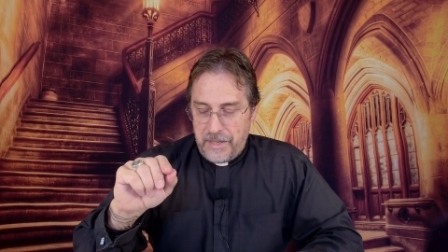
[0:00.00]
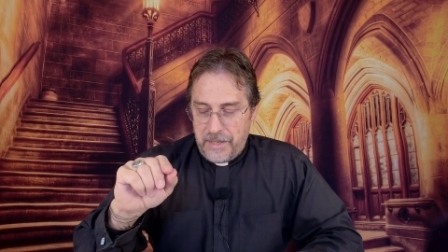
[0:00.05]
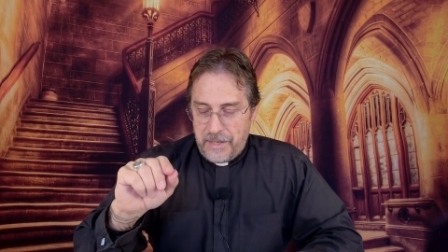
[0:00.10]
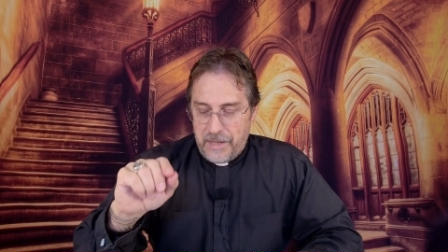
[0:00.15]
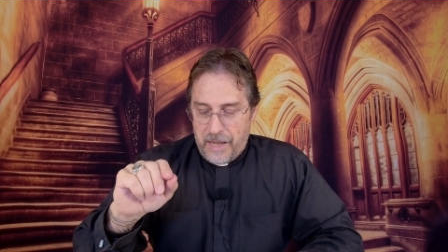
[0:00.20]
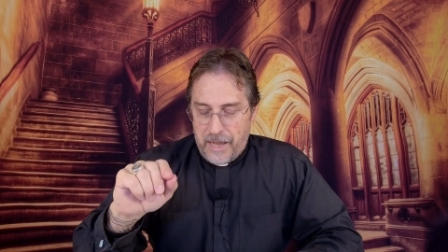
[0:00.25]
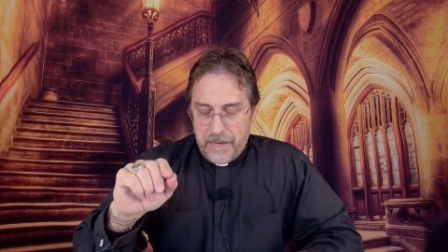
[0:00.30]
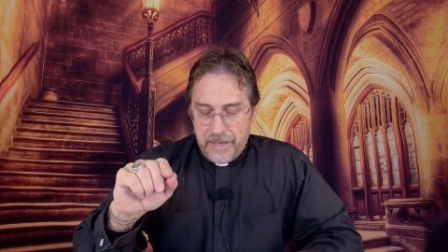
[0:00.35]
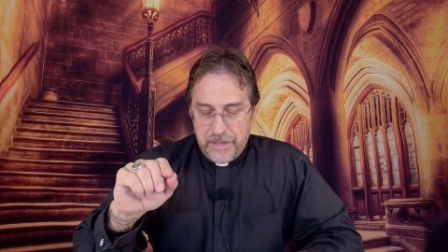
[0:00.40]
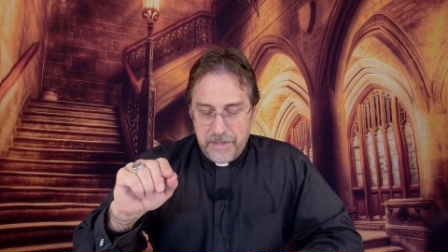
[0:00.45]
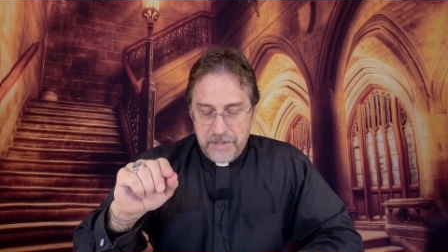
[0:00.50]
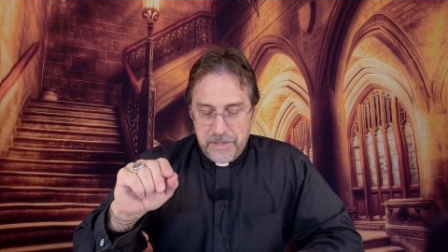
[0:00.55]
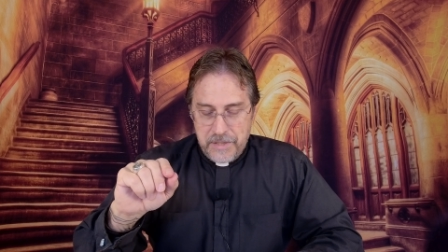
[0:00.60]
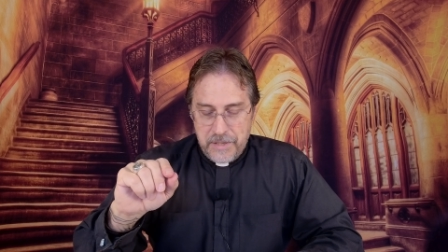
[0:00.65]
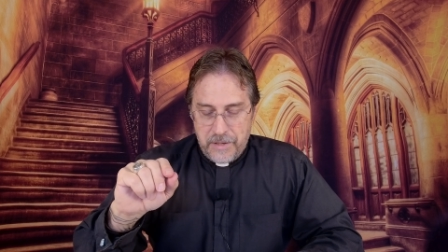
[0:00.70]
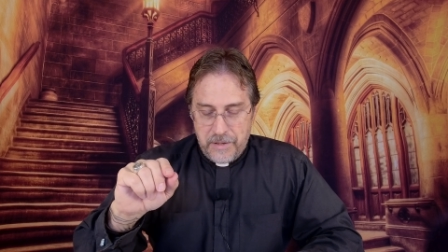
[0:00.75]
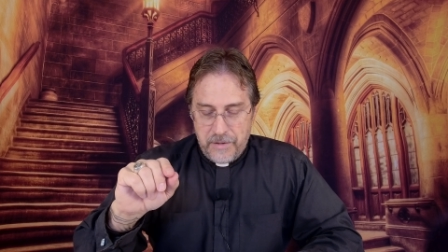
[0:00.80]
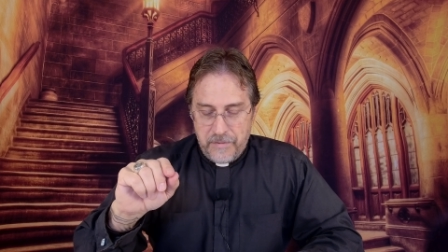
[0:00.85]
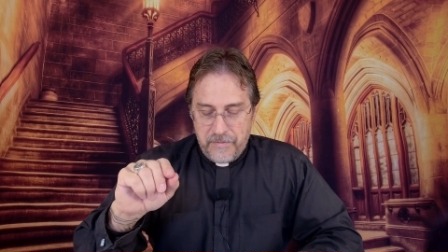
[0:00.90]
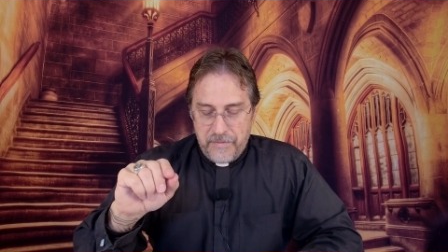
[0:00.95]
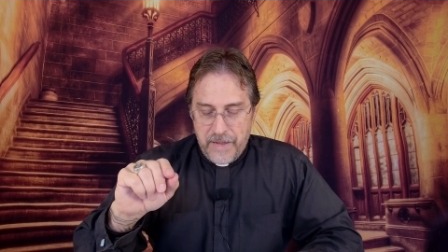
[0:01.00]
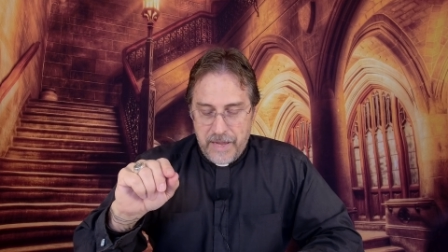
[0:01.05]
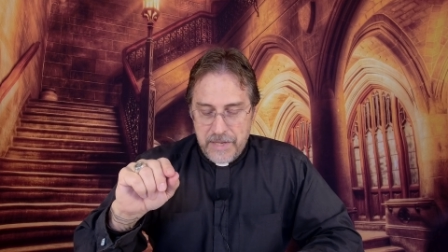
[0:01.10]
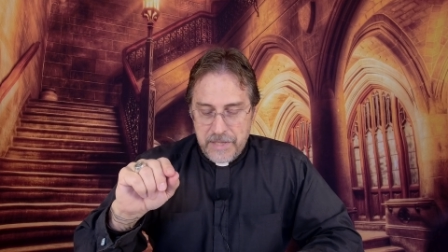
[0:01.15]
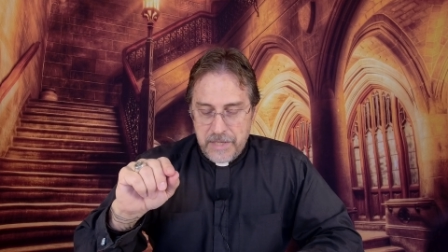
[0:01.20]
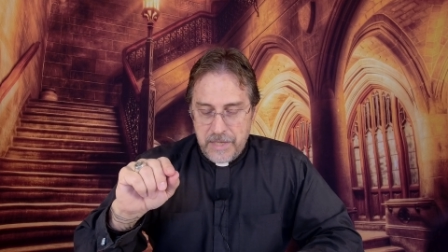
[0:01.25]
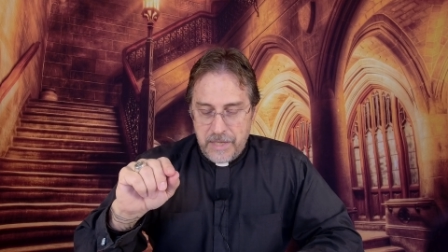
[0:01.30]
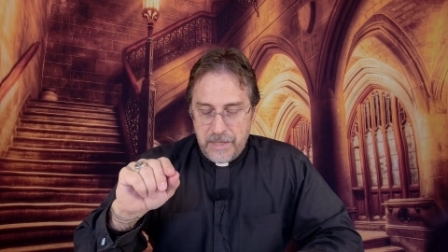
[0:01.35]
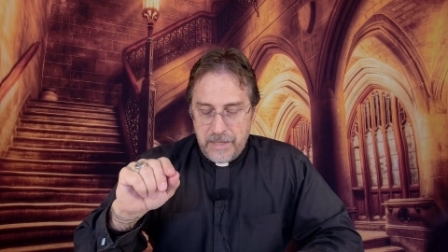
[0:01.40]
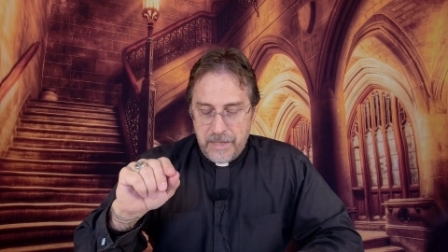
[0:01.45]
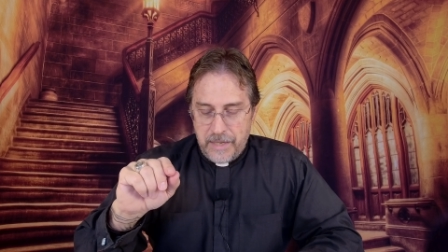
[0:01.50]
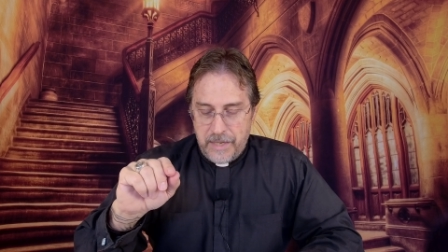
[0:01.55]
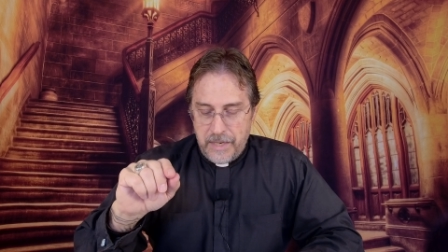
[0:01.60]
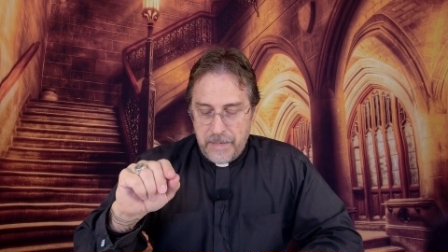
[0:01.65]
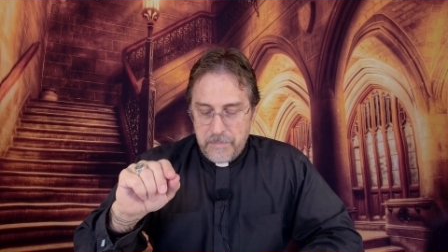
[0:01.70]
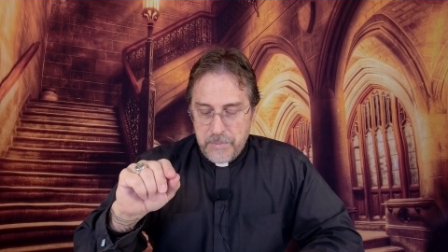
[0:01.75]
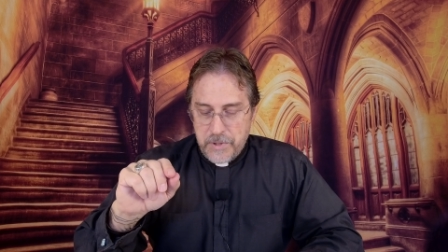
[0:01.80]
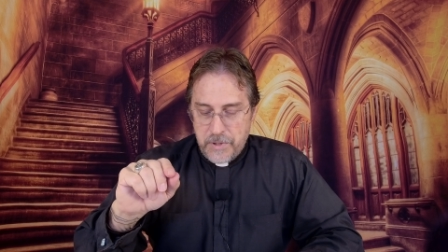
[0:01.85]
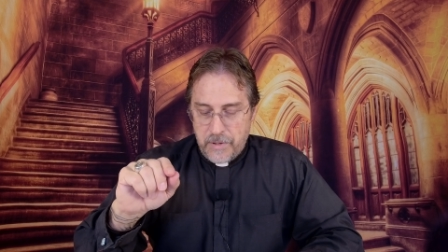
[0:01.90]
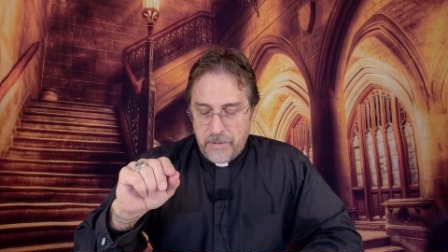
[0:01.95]
God considered fasting that He
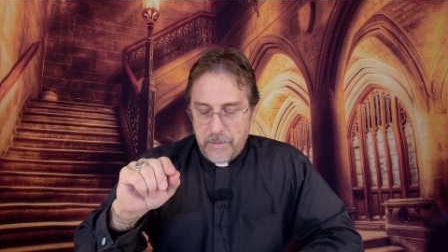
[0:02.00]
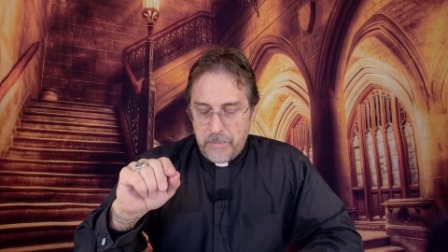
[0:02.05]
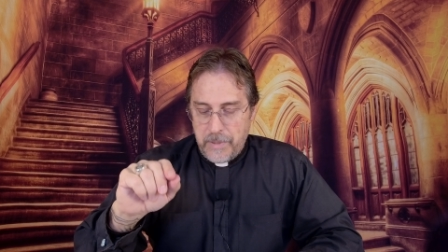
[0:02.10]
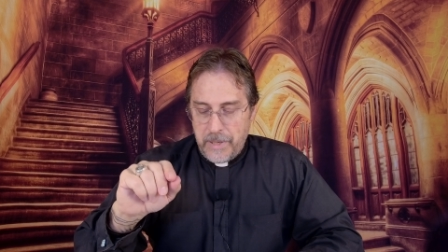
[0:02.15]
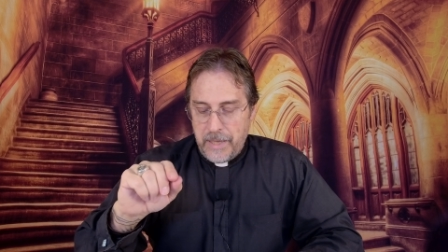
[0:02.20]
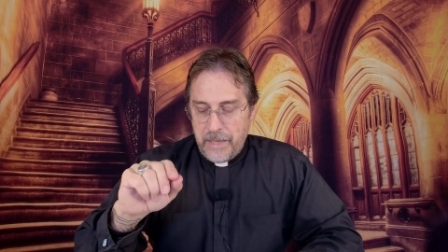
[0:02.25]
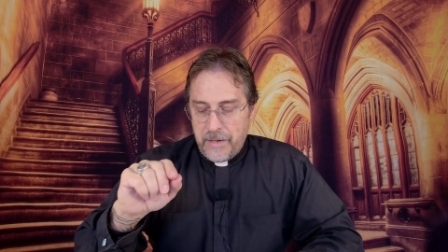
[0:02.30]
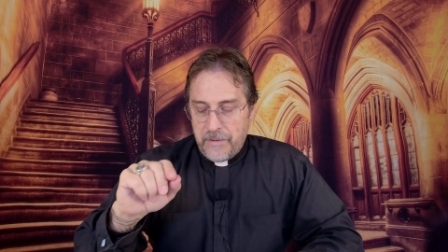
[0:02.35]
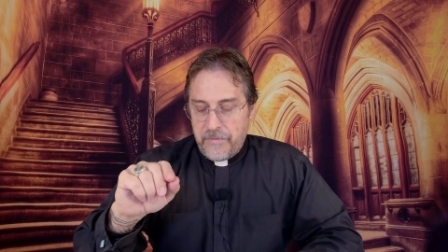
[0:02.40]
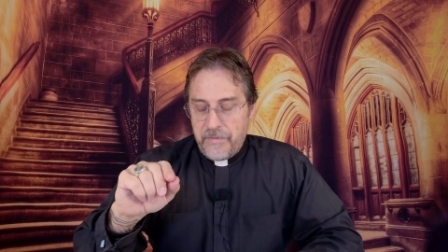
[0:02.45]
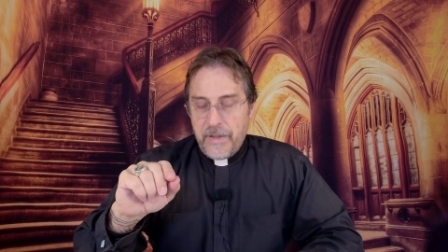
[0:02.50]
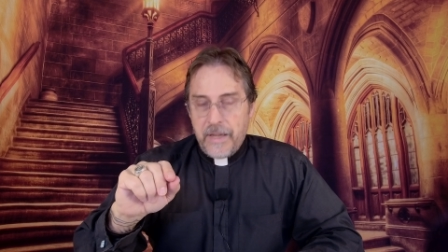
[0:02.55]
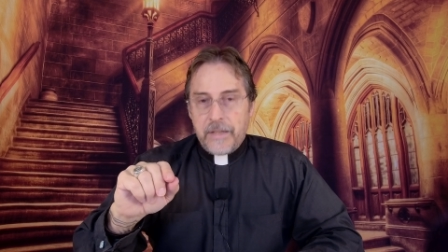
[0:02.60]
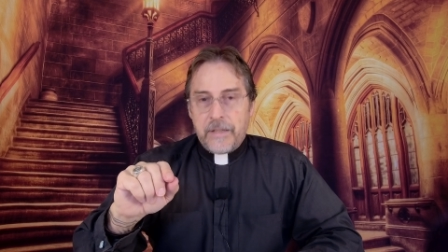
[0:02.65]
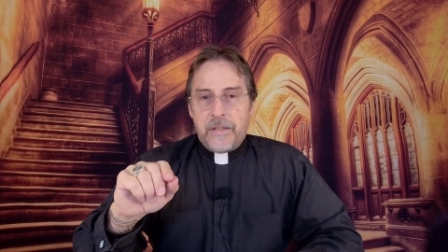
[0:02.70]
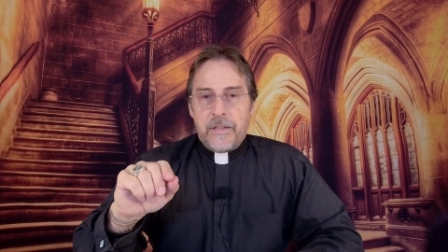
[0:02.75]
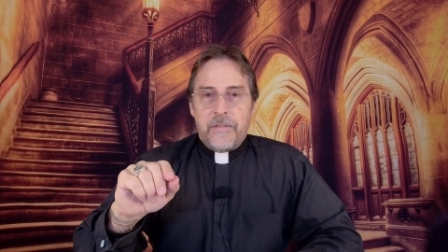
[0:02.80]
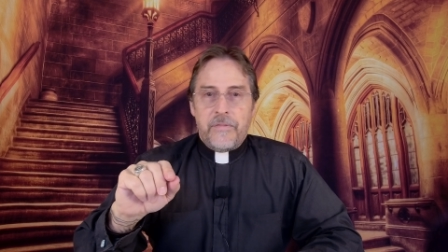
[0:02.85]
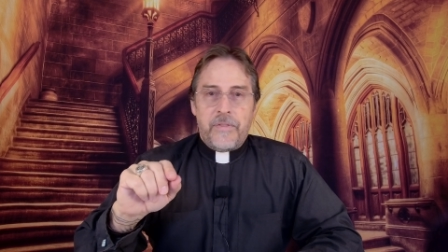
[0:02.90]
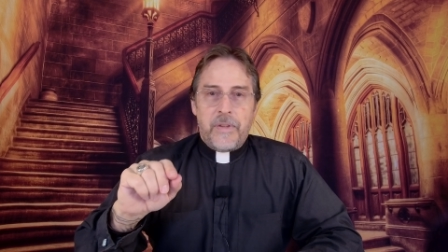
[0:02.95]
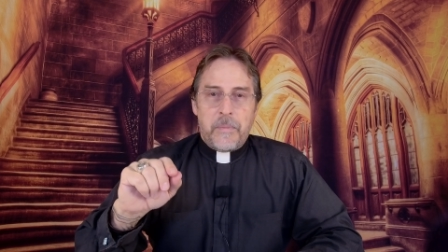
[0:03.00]
observed to be ineffective,